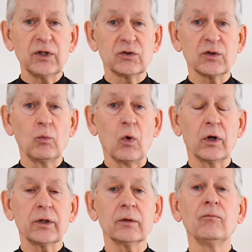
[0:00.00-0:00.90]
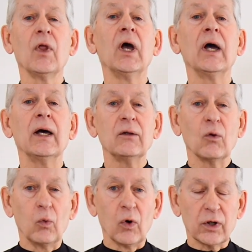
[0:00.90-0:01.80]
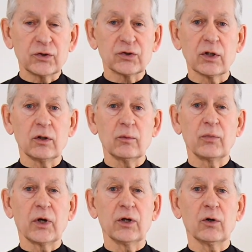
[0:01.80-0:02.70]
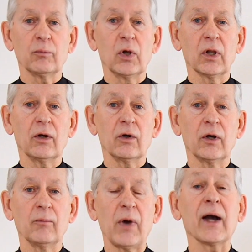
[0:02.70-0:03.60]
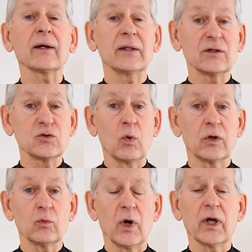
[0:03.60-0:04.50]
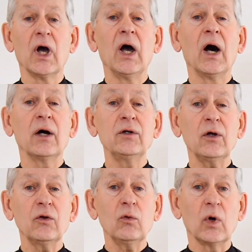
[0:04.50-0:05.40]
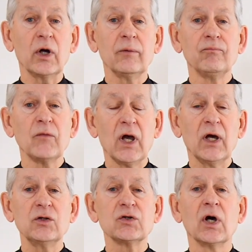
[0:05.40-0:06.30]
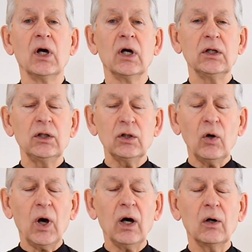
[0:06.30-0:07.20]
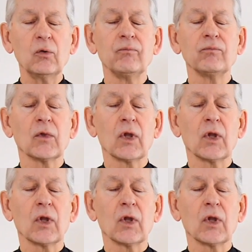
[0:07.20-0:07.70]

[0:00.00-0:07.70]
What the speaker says: some water, the water is going to bring your polarity back. That's one way. Another way is, you know how